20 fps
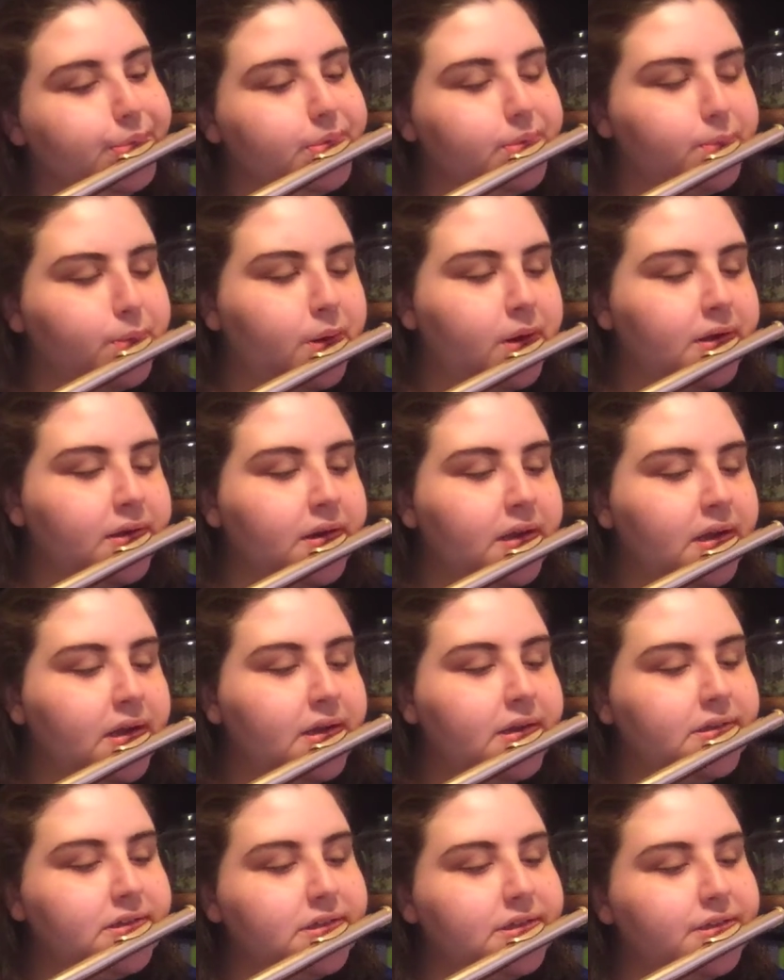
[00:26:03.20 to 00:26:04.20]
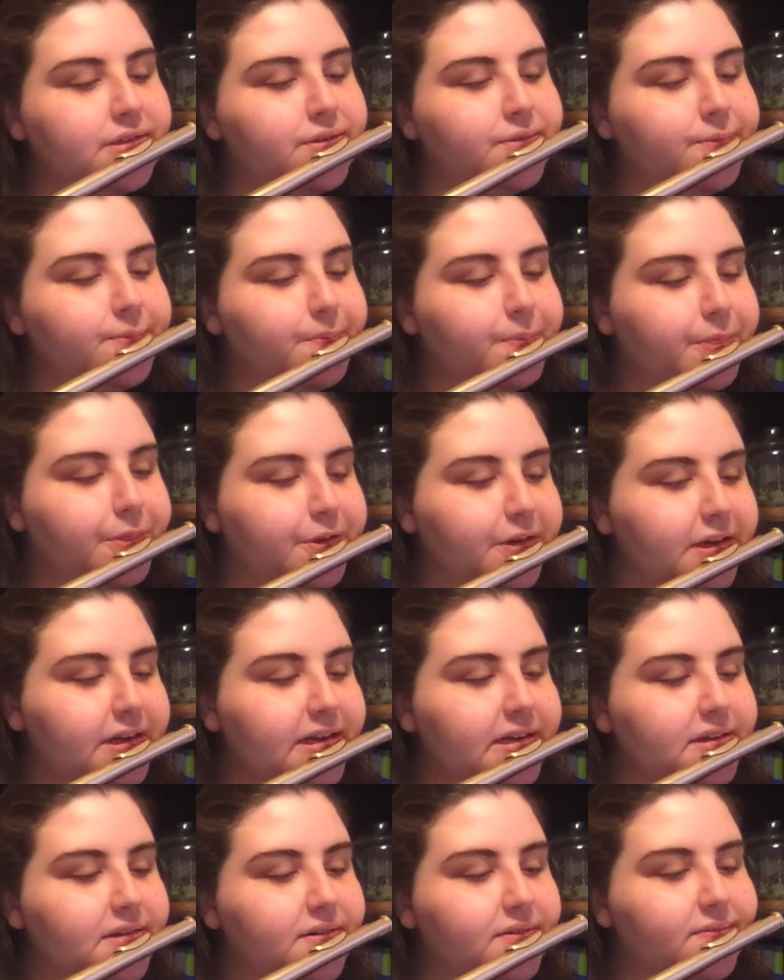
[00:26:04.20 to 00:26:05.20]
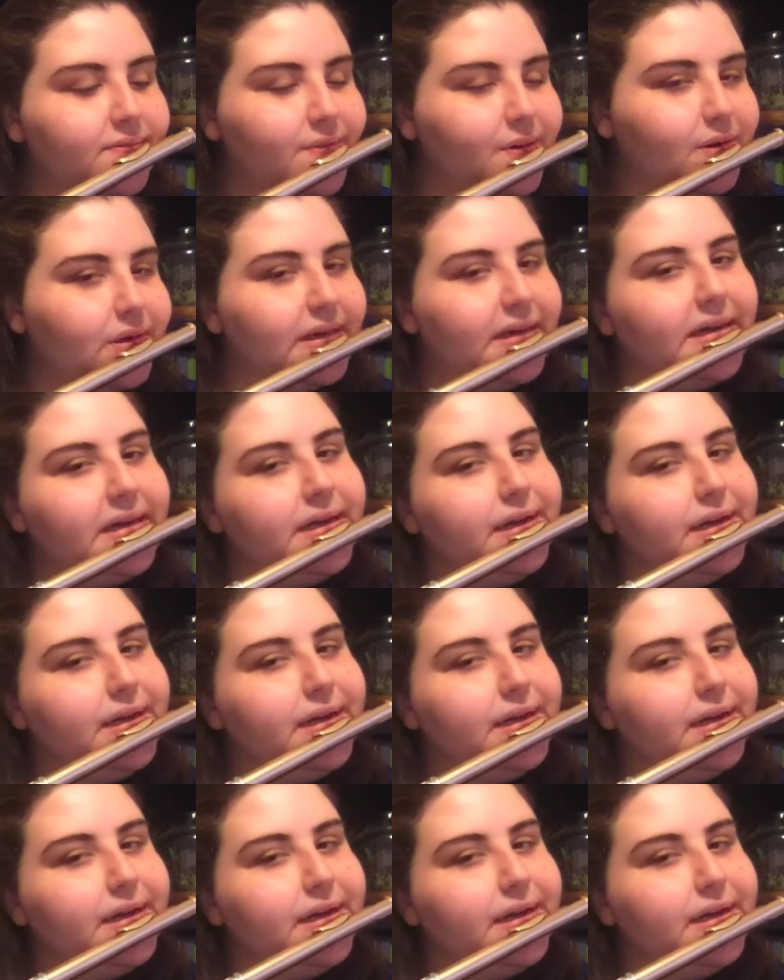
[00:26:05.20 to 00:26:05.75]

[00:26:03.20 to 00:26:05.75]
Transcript: 1 2 3 4.